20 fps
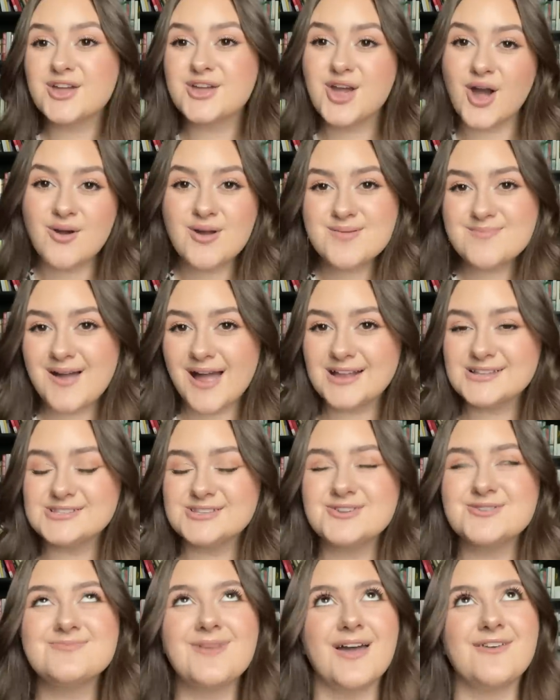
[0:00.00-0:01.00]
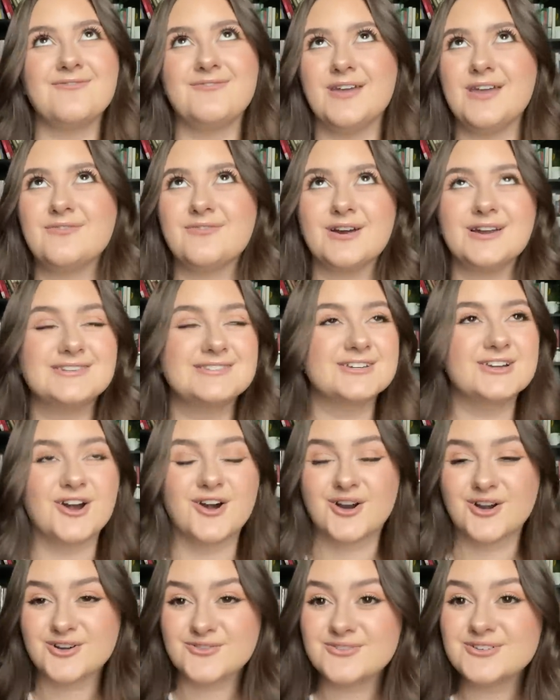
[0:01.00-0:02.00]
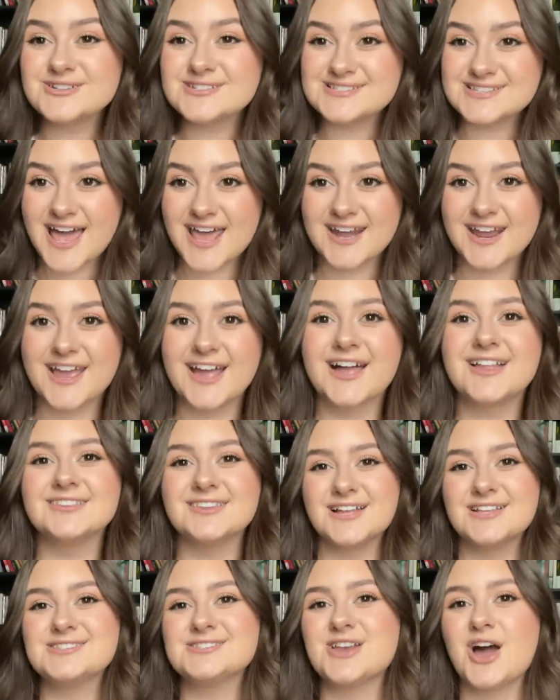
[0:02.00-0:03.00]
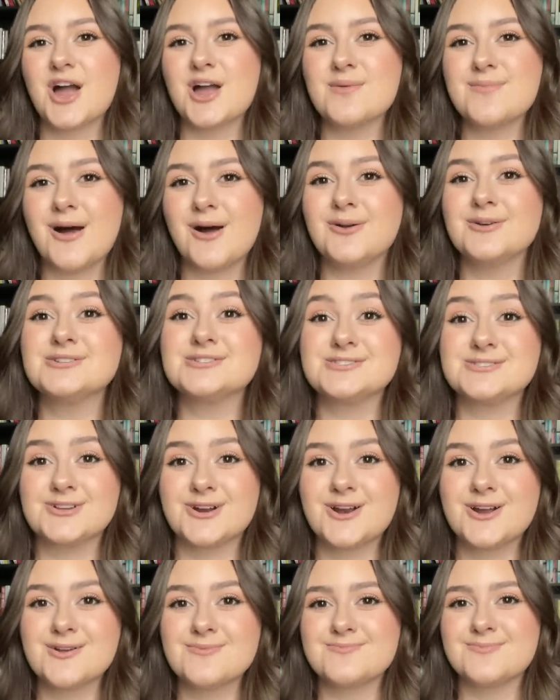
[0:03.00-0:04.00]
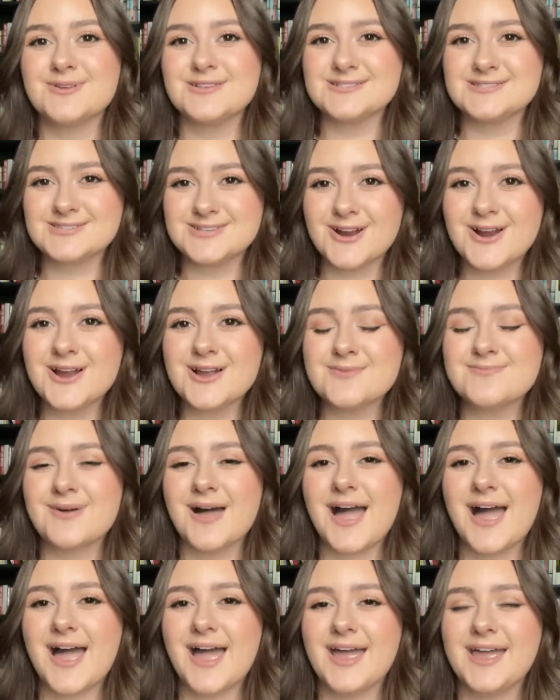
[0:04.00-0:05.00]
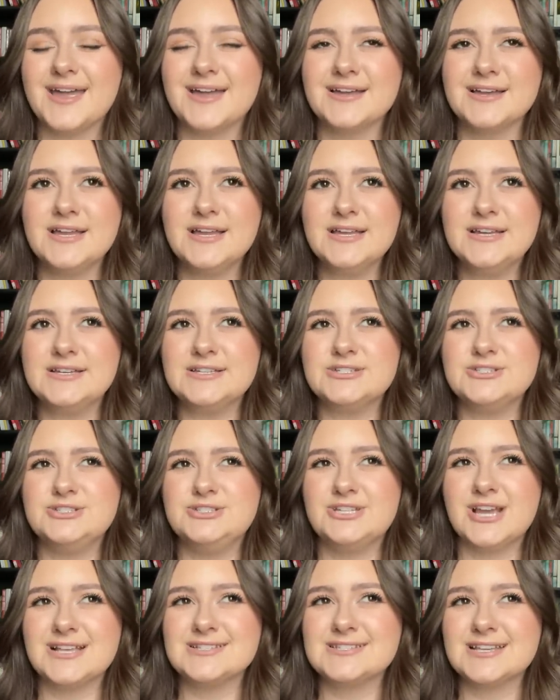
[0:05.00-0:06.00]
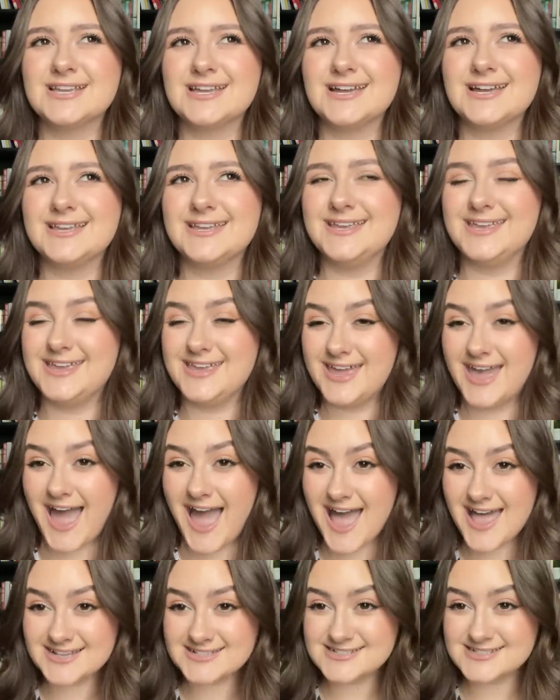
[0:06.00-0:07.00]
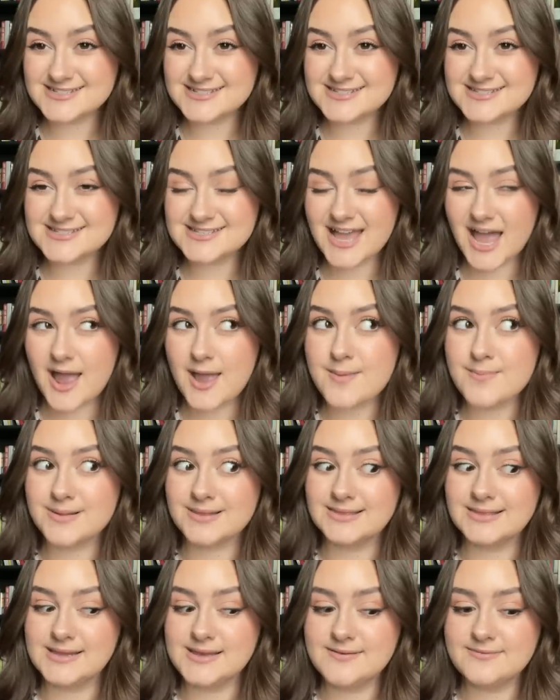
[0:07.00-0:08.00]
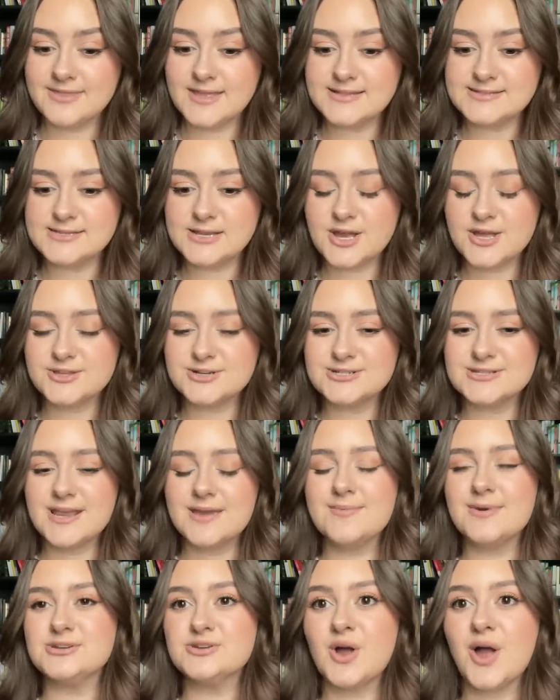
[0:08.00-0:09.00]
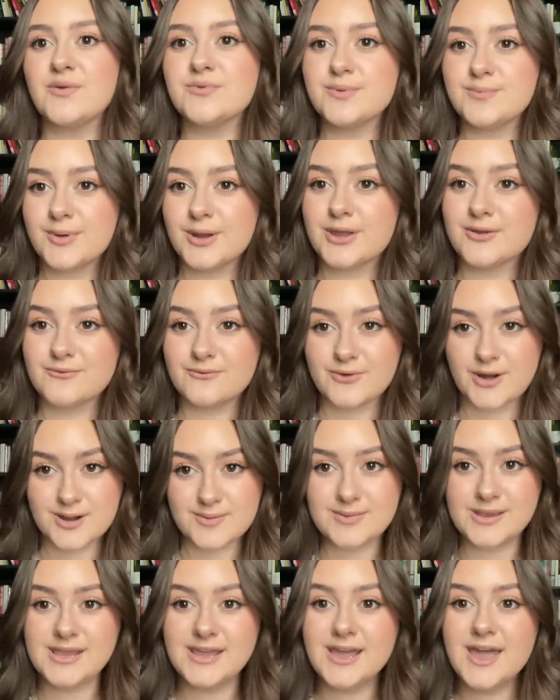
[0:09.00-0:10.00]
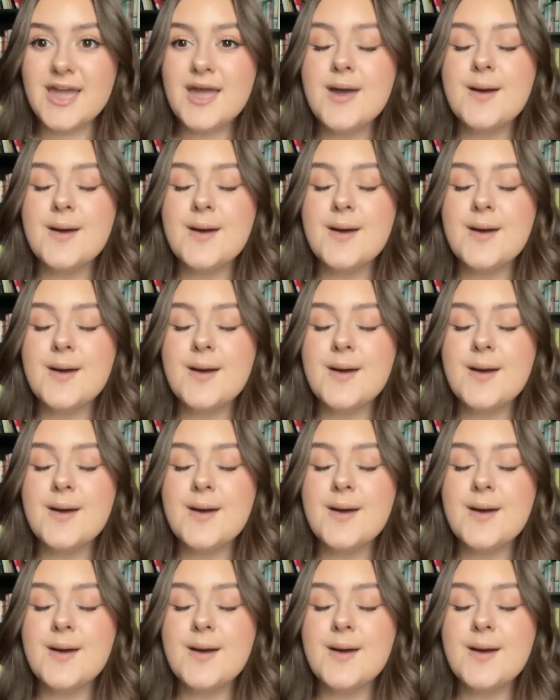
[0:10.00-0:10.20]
Going back to my favorite carnival setting, let's talk about Cirque Berserk by Jessica Guess. I believe that's the author's name. I don't have the book in front of me